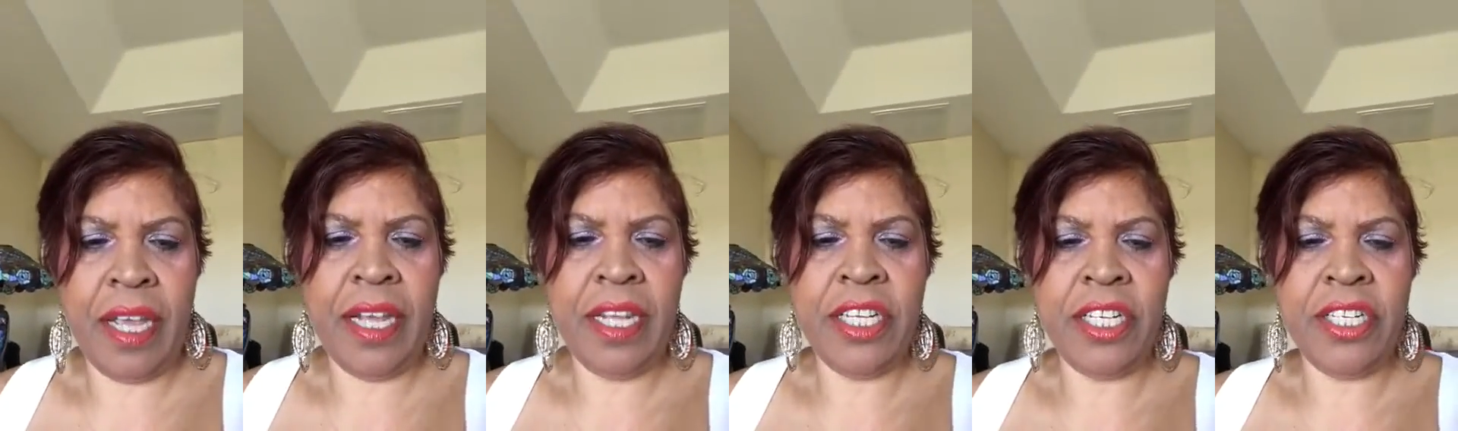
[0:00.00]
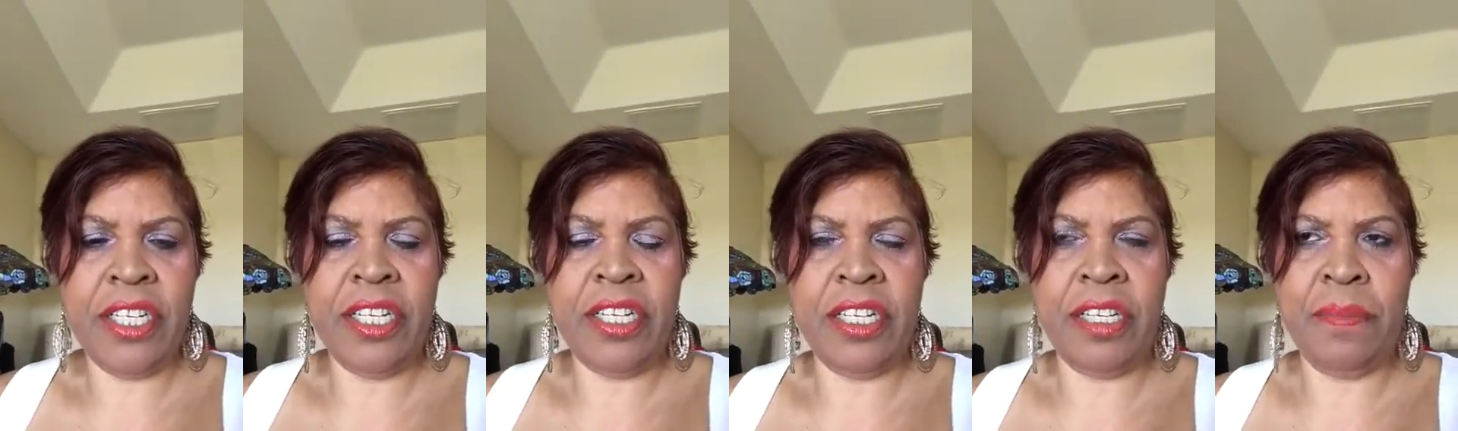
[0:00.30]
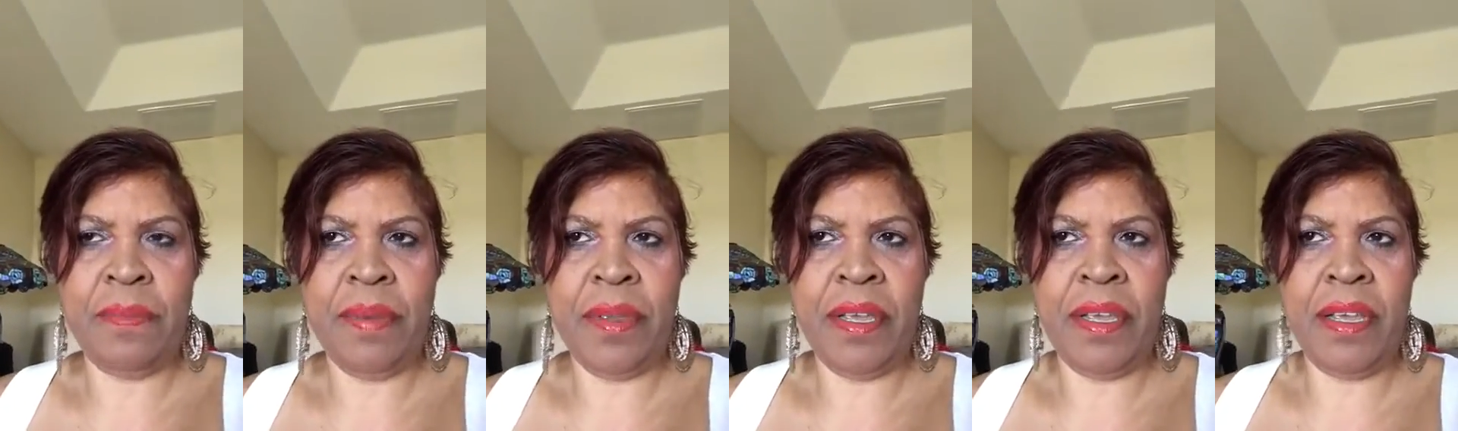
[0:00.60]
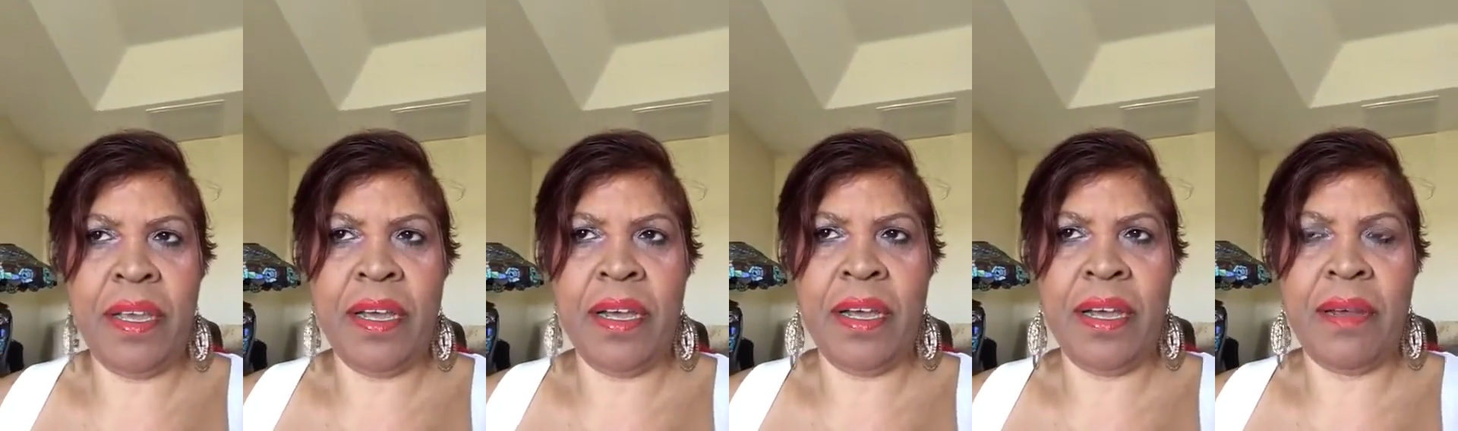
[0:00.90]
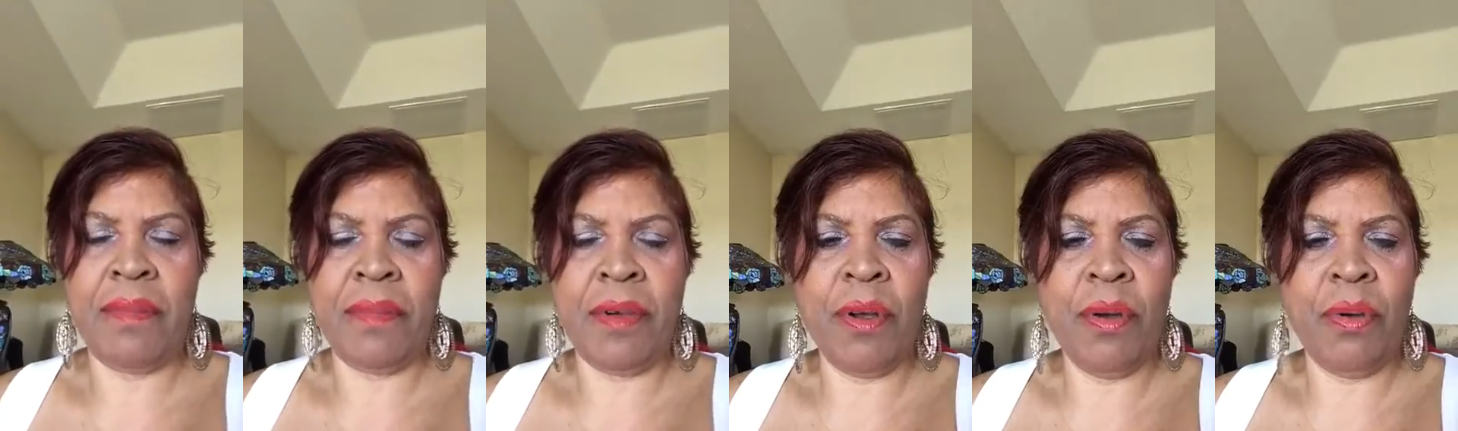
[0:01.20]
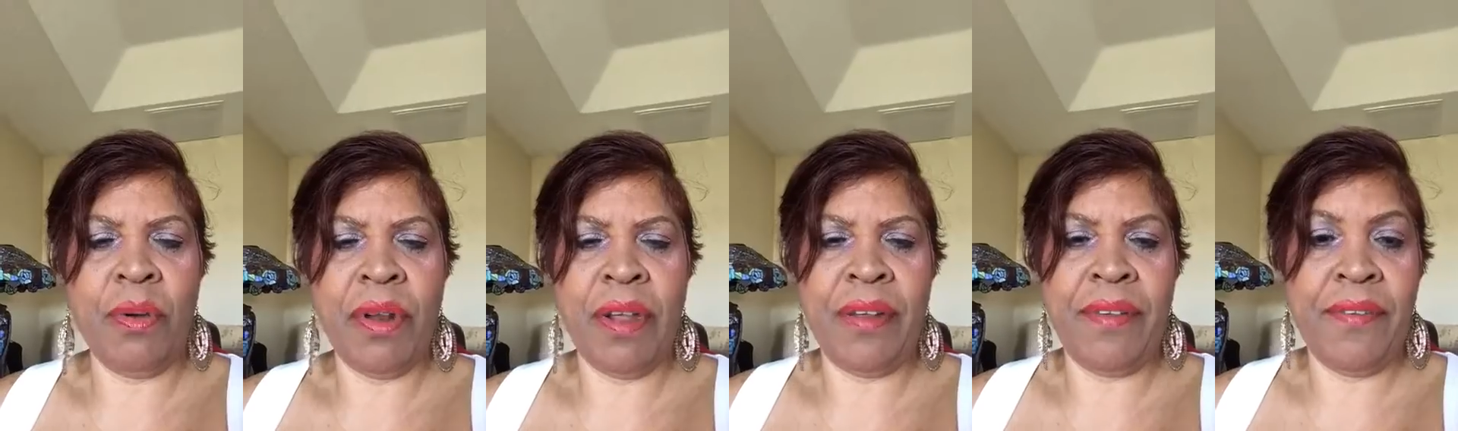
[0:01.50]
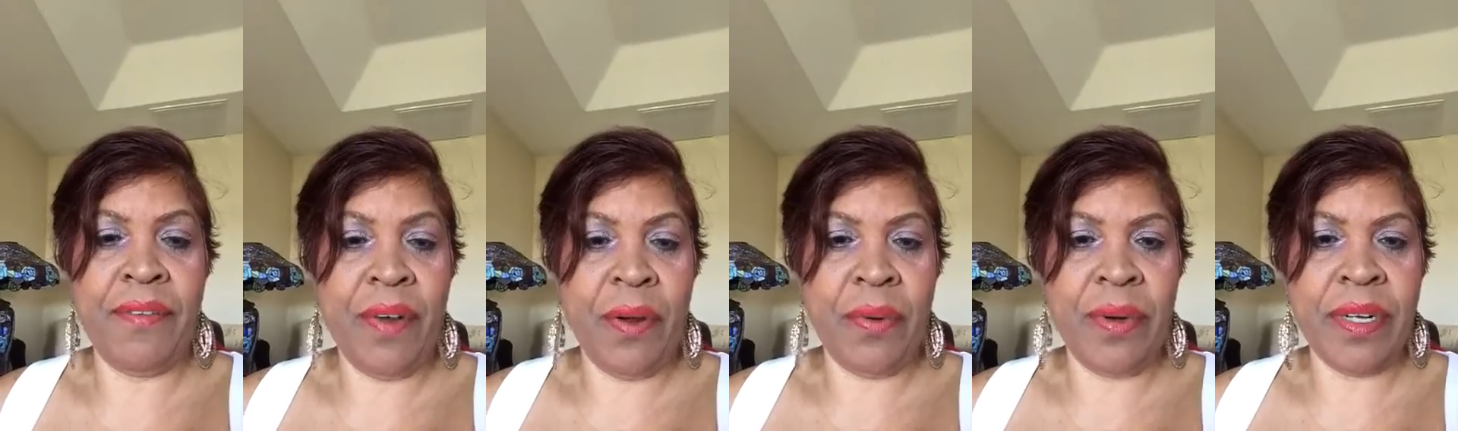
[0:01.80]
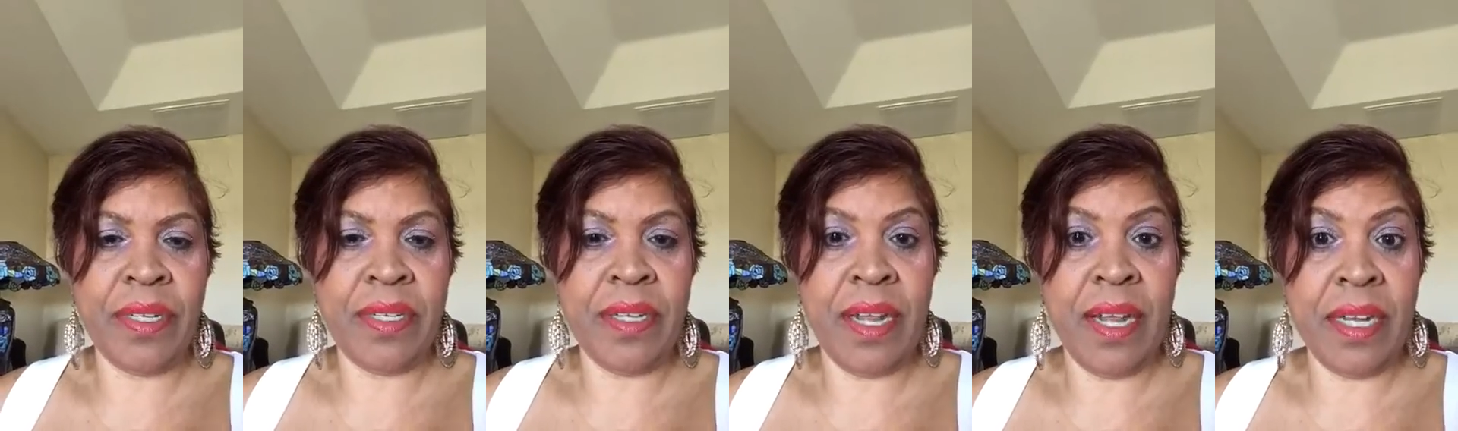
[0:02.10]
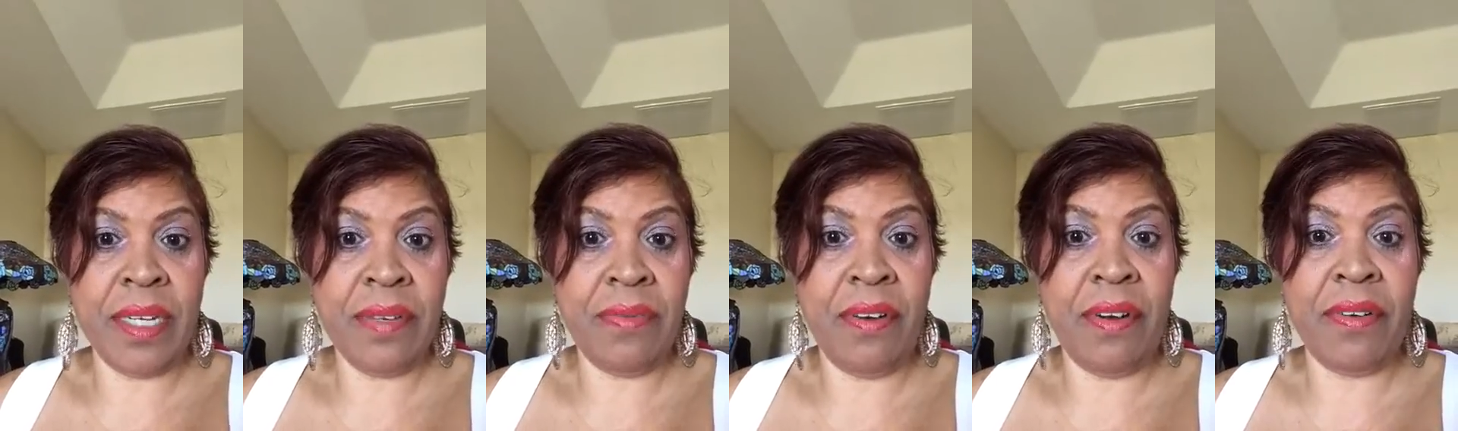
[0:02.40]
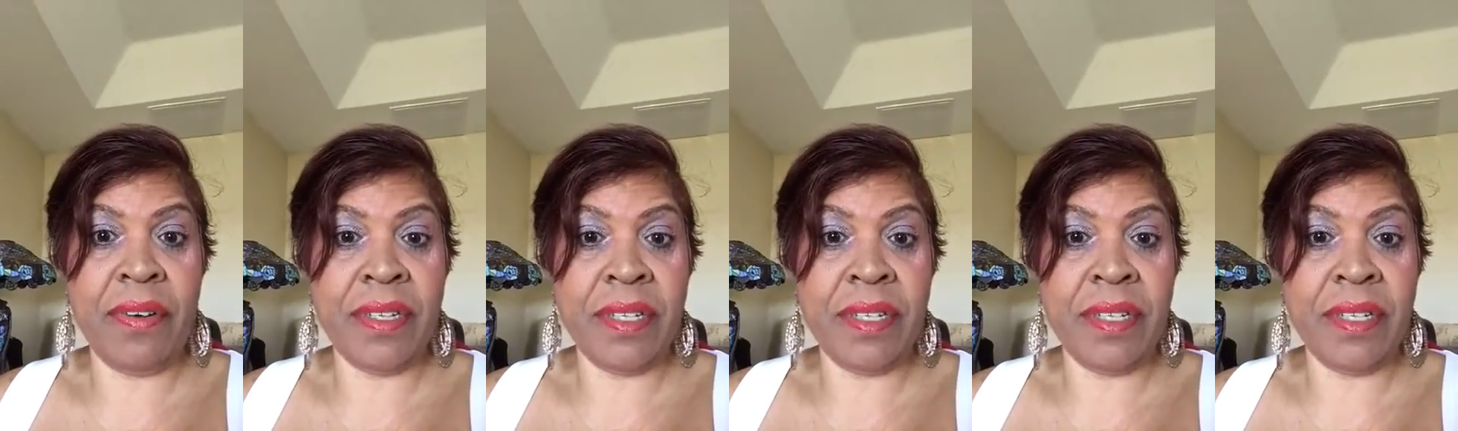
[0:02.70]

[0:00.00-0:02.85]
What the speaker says: HTTP colon forward slash